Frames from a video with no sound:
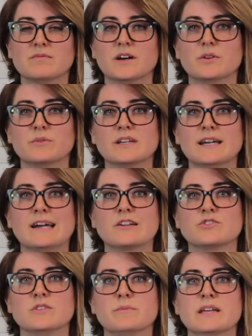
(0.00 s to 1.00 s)
why don't we
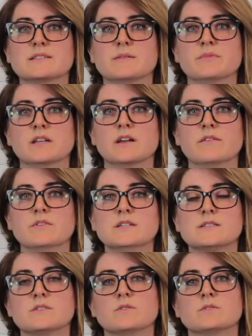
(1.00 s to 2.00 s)
actually make something of
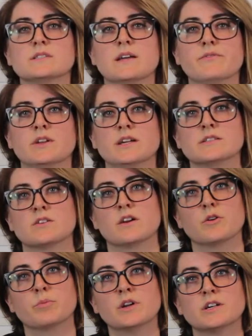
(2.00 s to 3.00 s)
this? So Steph and I
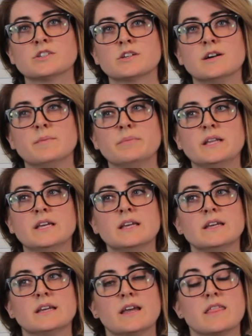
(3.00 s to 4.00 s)
started a production
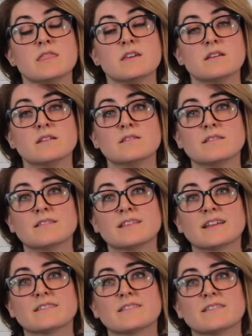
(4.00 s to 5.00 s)
company, and then
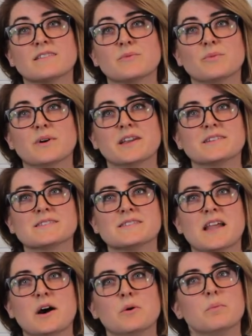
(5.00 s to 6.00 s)
that's what is
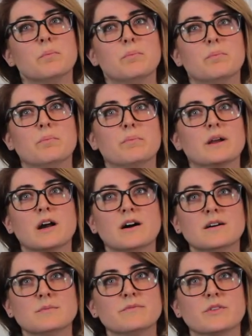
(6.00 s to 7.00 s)
now
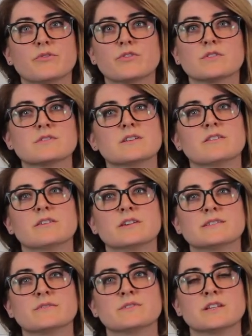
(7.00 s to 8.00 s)
become the first series of